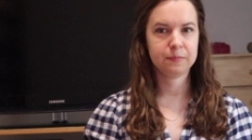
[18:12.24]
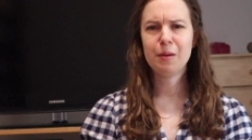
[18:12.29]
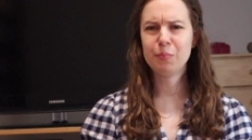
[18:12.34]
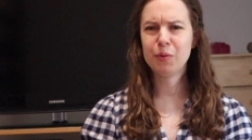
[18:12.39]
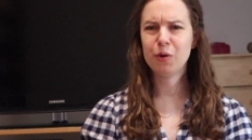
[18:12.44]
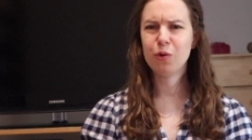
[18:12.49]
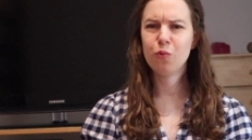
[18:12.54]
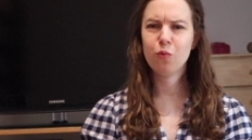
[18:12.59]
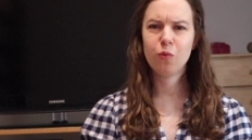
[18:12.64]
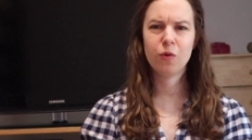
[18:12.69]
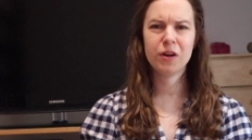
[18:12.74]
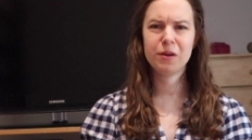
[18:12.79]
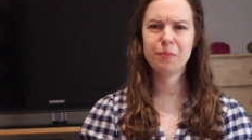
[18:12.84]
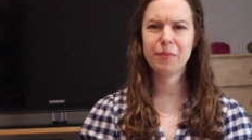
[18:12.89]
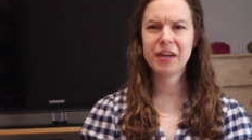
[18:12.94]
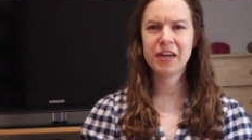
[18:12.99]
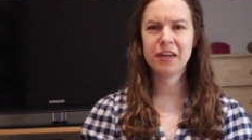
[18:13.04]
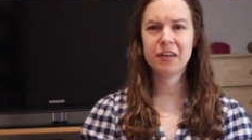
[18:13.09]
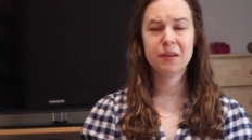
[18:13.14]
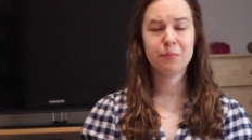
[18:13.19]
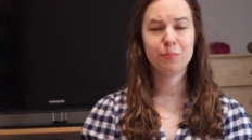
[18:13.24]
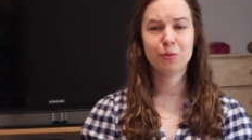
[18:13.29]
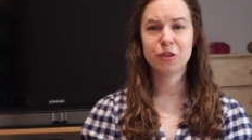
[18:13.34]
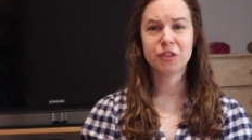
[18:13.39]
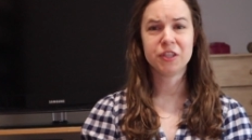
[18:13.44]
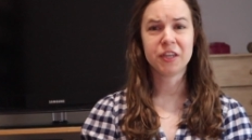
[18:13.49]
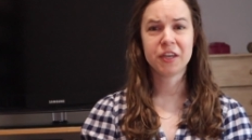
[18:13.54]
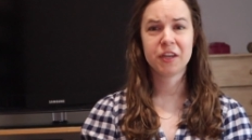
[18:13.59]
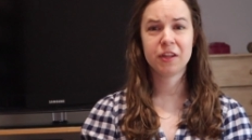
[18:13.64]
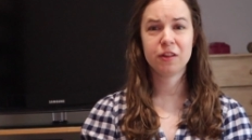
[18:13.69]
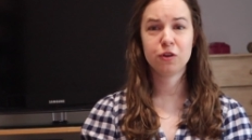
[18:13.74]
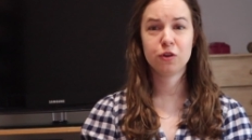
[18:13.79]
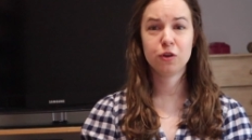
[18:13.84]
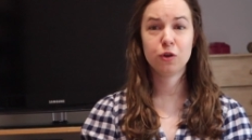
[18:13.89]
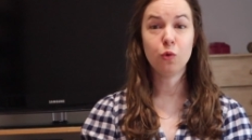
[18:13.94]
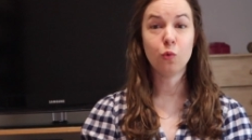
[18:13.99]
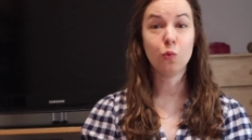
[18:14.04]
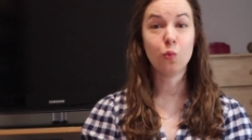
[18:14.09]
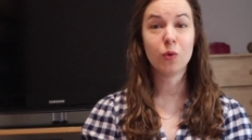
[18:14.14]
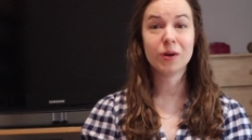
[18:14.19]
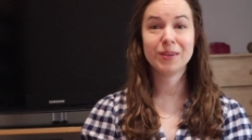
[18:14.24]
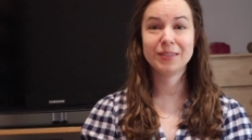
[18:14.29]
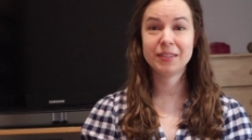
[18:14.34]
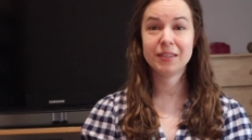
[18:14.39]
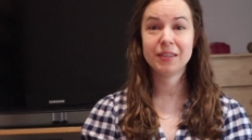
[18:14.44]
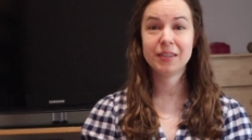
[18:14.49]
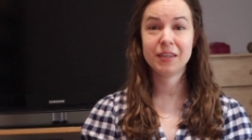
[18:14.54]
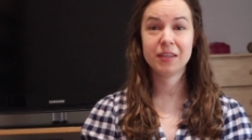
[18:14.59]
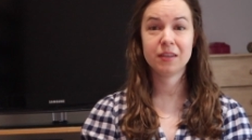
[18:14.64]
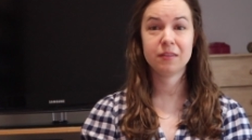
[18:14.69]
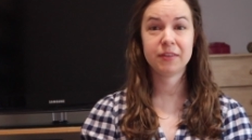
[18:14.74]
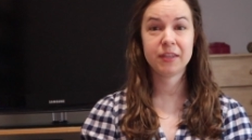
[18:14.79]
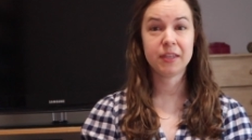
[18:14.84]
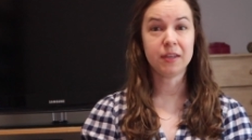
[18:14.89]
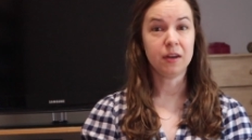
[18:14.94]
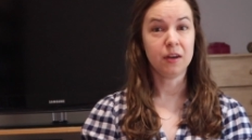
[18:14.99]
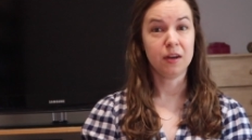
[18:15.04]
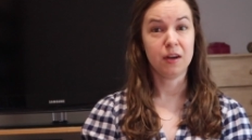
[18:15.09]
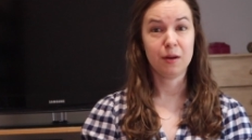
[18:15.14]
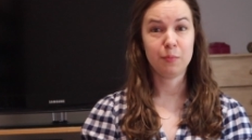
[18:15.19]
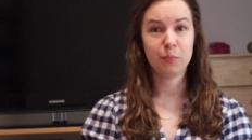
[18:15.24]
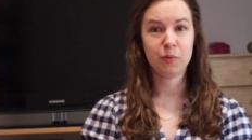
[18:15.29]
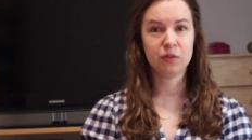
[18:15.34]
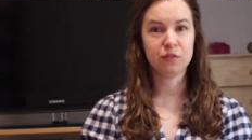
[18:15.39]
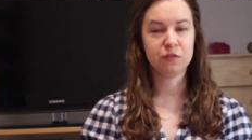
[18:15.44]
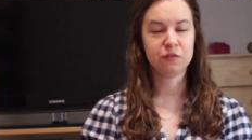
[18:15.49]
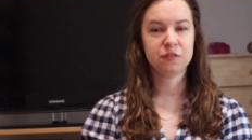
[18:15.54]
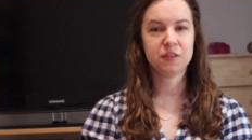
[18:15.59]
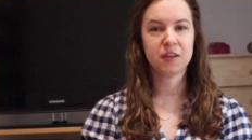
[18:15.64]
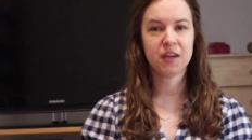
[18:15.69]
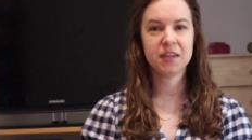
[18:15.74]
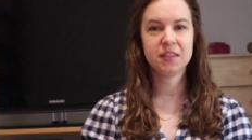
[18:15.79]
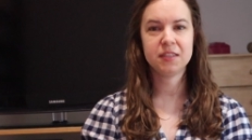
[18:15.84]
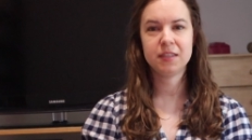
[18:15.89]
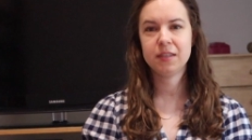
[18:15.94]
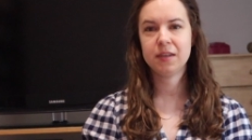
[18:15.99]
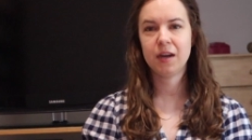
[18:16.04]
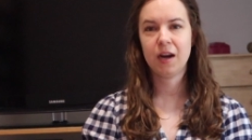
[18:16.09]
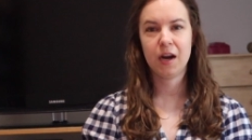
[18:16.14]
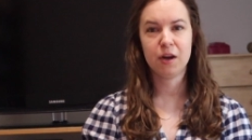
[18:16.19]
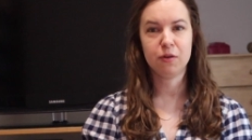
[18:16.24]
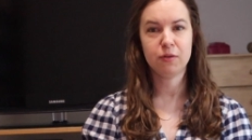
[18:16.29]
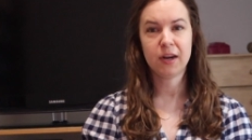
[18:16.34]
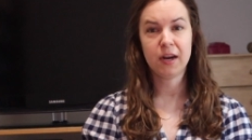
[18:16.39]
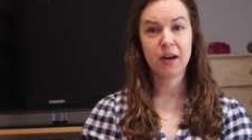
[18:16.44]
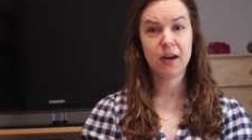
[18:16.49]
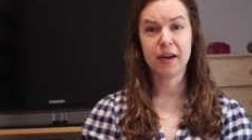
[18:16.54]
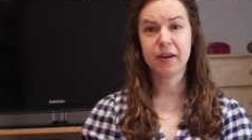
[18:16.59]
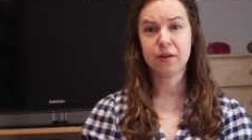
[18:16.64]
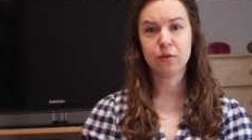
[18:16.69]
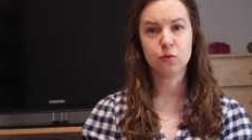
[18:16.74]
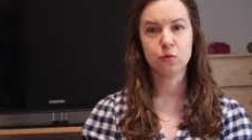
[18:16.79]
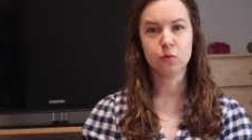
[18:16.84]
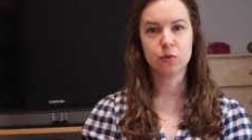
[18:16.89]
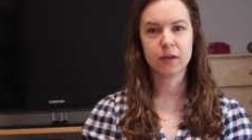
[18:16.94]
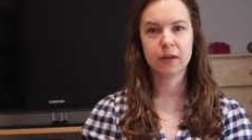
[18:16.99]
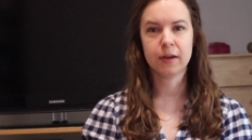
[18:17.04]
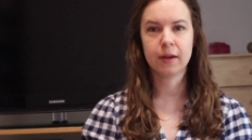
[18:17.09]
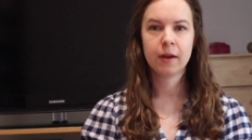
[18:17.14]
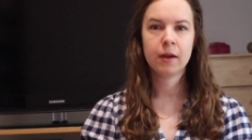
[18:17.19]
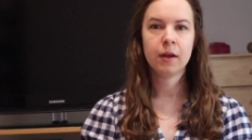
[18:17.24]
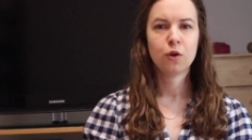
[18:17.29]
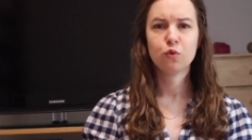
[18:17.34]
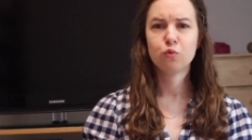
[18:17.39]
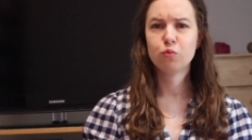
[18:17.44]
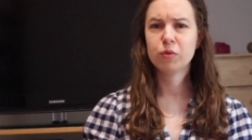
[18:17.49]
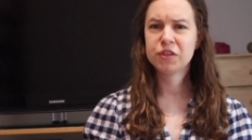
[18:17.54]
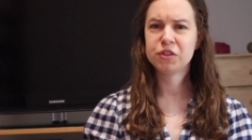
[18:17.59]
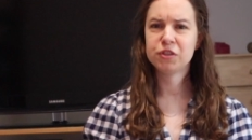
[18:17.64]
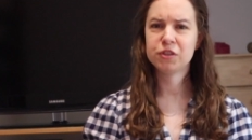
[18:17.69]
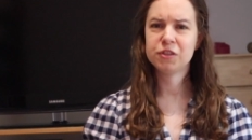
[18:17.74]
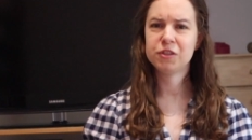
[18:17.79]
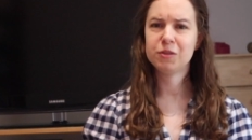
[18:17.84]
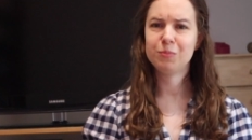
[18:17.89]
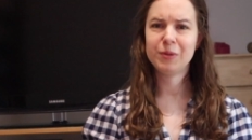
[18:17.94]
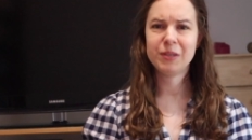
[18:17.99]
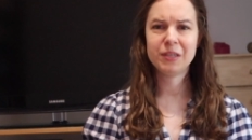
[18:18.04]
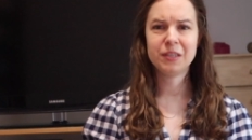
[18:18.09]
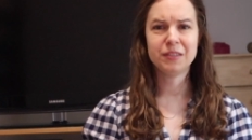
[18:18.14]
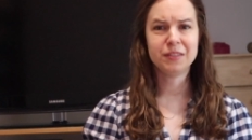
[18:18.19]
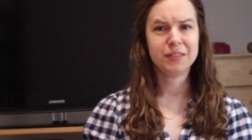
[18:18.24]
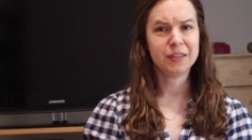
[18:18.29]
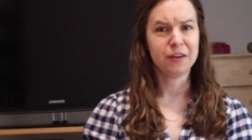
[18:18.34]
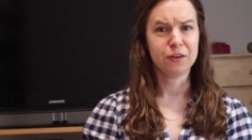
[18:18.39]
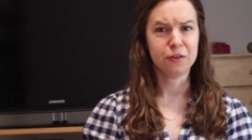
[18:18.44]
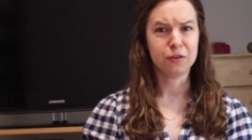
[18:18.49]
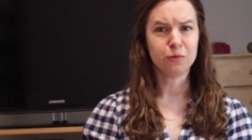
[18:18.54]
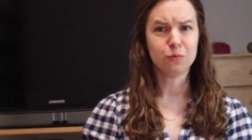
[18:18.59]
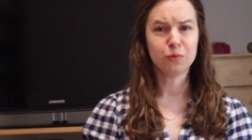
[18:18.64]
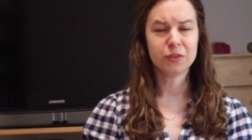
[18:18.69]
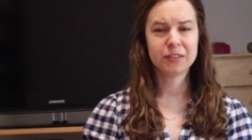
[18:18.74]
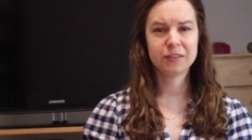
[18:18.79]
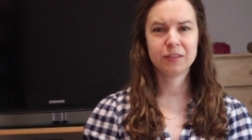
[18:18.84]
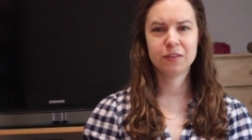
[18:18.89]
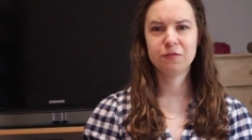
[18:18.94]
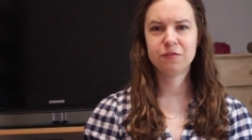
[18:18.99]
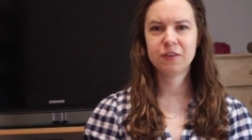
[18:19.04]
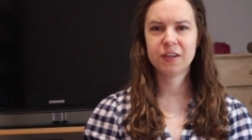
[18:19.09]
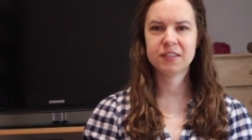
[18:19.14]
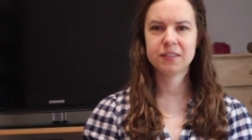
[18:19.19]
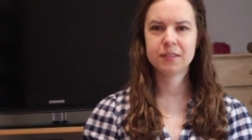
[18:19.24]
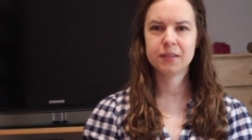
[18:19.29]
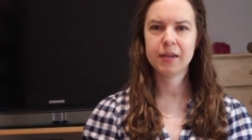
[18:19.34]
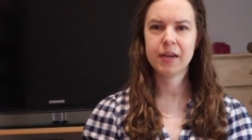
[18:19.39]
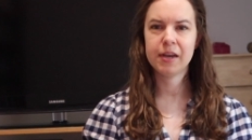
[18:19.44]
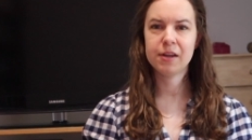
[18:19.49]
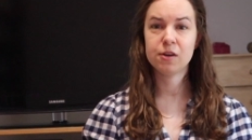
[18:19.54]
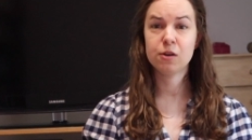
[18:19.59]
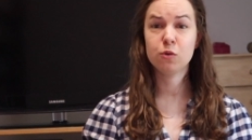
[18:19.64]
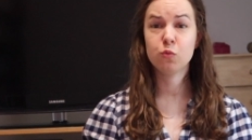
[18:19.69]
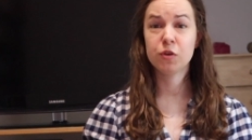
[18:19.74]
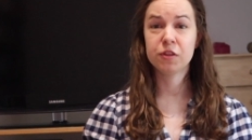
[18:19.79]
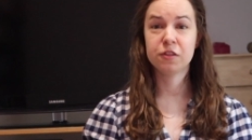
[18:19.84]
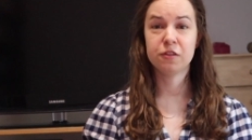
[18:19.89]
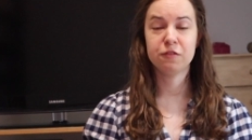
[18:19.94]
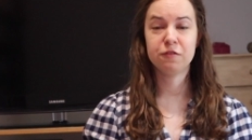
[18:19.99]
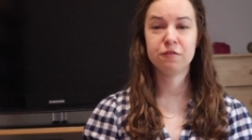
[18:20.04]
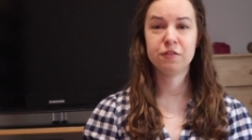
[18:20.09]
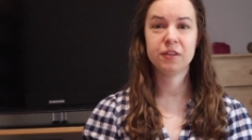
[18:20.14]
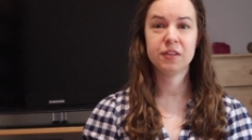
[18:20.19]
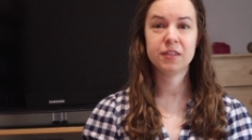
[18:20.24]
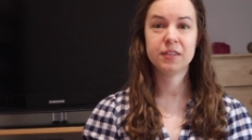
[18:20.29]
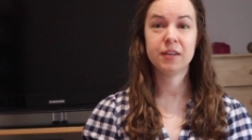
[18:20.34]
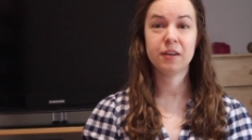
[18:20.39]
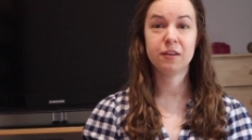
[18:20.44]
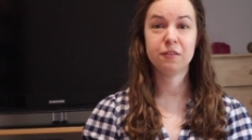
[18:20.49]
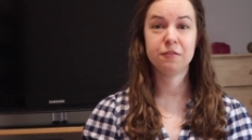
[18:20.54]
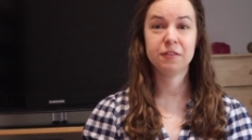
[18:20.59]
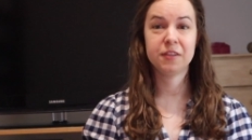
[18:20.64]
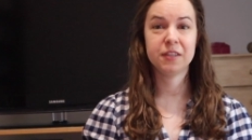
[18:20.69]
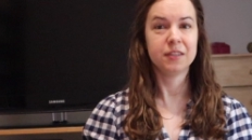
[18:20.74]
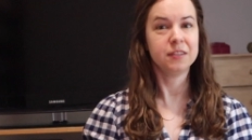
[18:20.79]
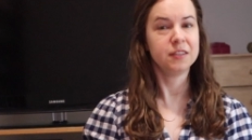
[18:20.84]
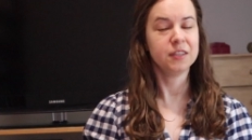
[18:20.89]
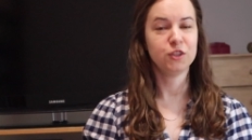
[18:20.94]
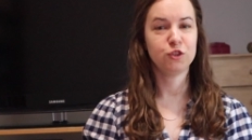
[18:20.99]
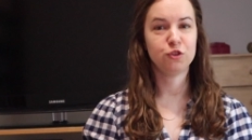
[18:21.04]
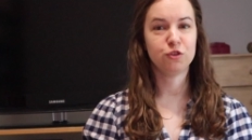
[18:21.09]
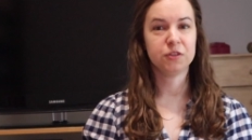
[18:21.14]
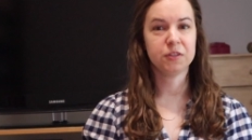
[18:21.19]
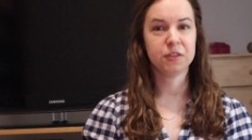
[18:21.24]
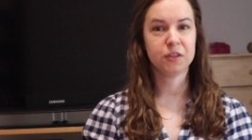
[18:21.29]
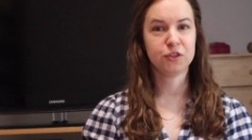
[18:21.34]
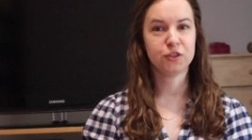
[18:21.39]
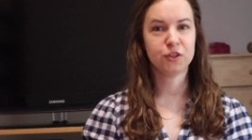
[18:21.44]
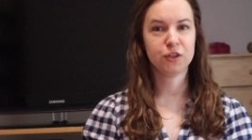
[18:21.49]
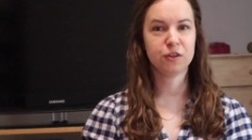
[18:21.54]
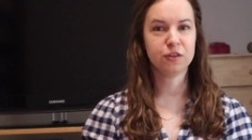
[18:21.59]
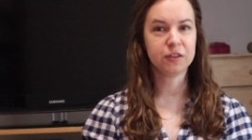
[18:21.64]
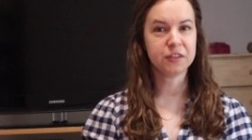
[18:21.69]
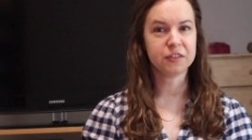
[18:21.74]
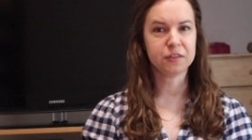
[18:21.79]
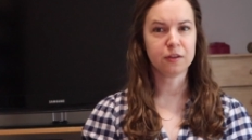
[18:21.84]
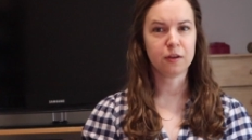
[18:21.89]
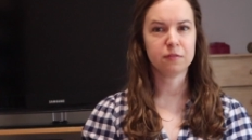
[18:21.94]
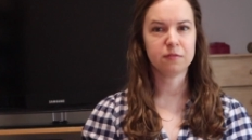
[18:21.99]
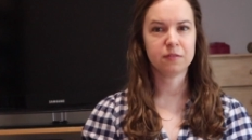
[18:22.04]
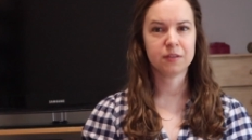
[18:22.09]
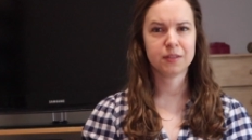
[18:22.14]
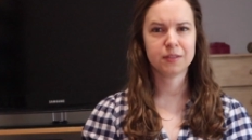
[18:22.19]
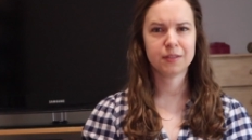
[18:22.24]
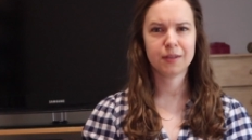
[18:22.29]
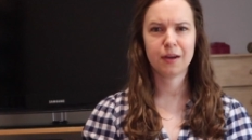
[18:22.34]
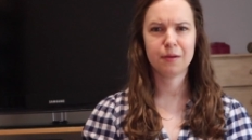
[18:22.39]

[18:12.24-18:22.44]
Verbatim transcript: But one man in particular wasn't giving up on finding Ira Einhorn. Richard DiBenedetto was an investigator with the Philadelphia District Attorney's Office.